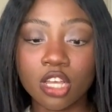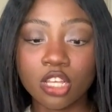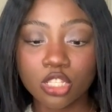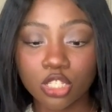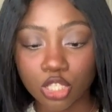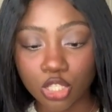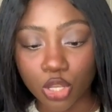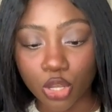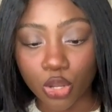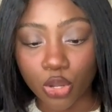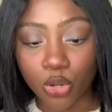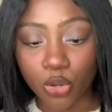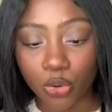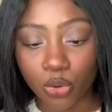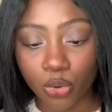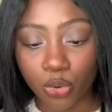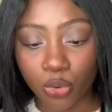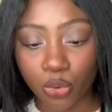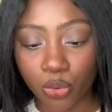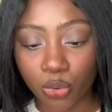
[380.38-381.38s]

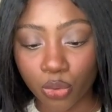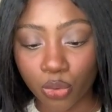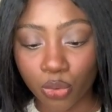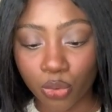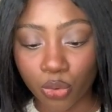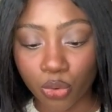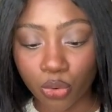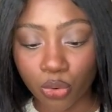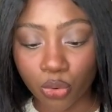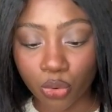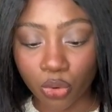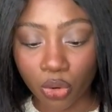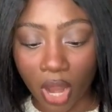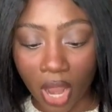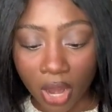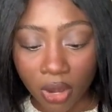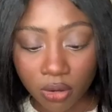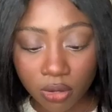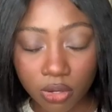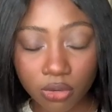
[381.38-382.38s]
So
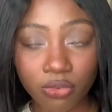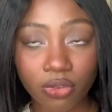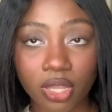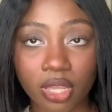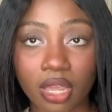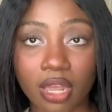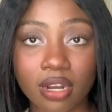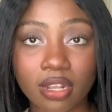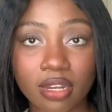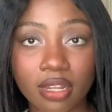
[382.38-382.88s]
I don't know if I got